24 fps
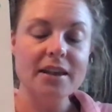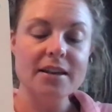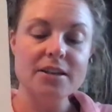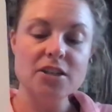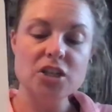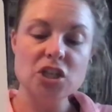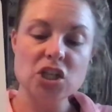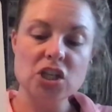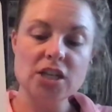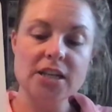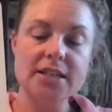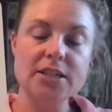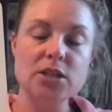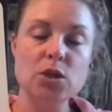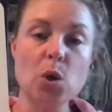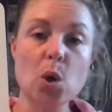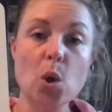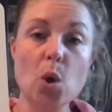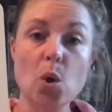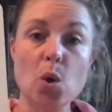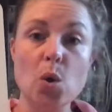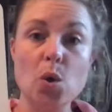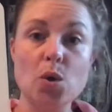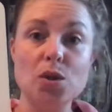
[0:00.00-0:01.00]
She
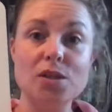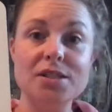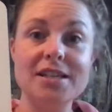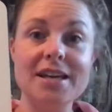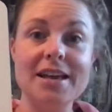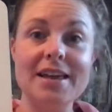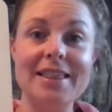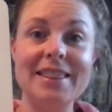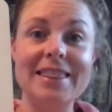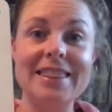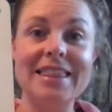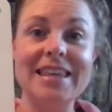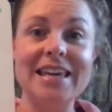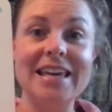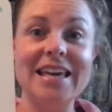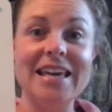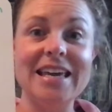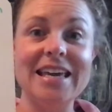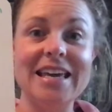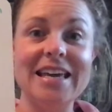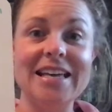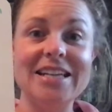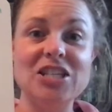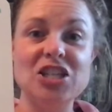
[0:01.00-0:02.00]
told
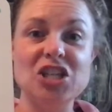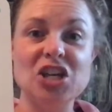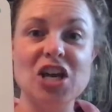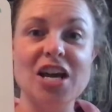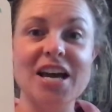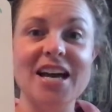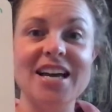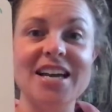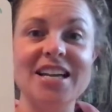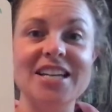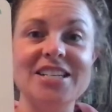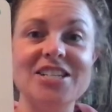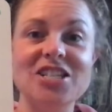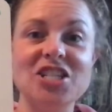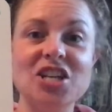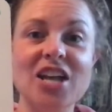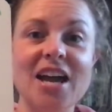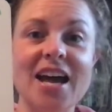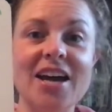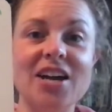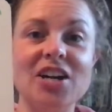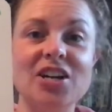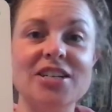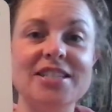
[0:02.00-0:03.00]
the judge
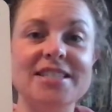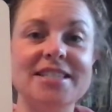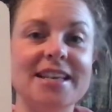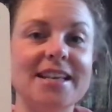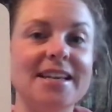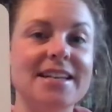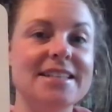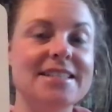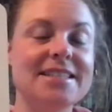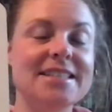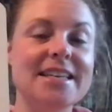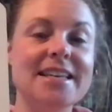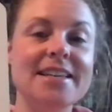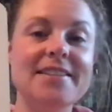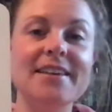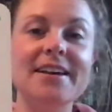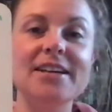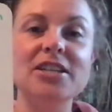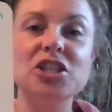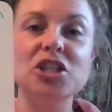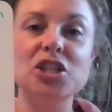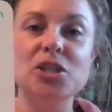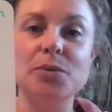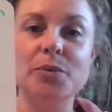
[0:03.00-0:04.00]
at her sentencing
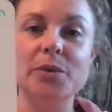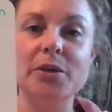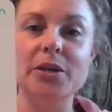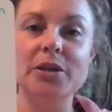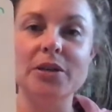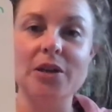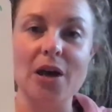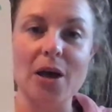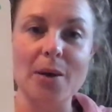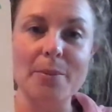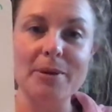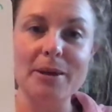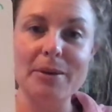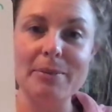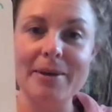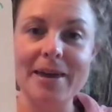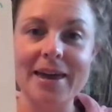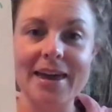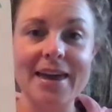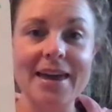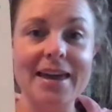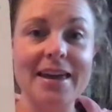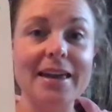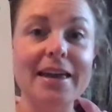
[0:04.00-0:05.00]
that she would not be
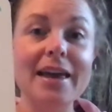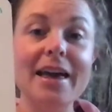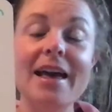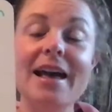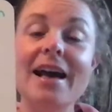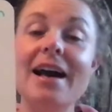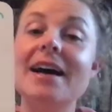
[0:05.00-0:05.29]
paying